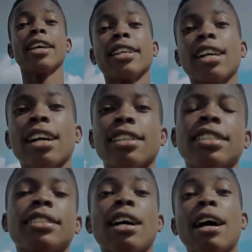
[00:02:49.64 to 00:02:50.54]
Hey,
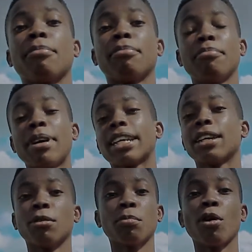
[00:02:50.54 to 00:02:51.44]
guys. I'm
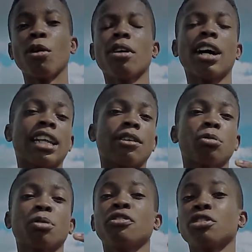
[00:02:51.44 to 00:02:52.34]
Michael Bong, and I'm
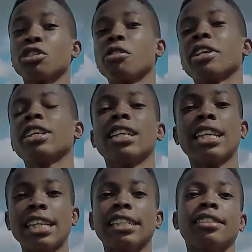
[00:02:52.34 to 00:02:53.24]
featuring
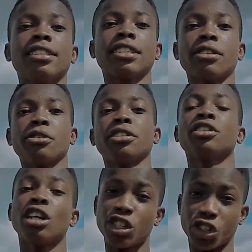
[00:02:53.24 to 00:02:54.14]
in the
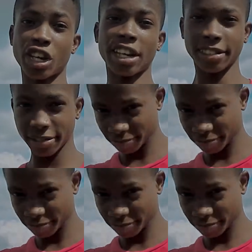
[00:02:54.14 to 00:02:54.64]
series Shine.